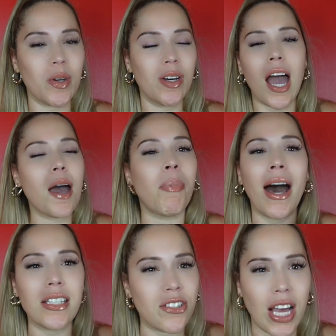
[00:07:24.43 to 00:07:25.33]
I
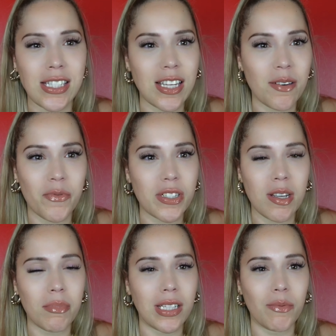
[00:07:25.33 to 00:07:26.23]
apologized to him for
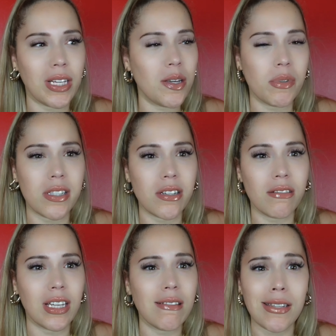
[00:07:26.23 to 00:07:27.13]
something when he was little.
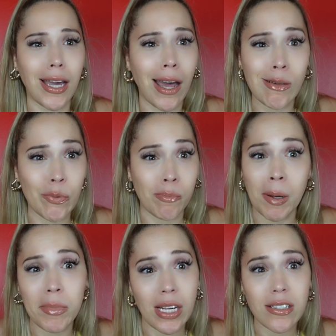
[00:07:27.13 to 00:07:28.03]
And he was like, I don't even
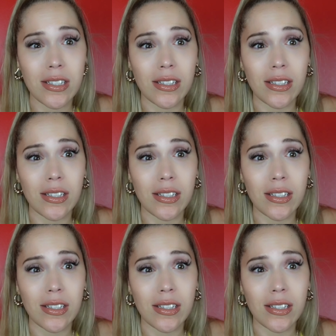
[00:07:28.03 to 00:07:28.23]
remember that shit.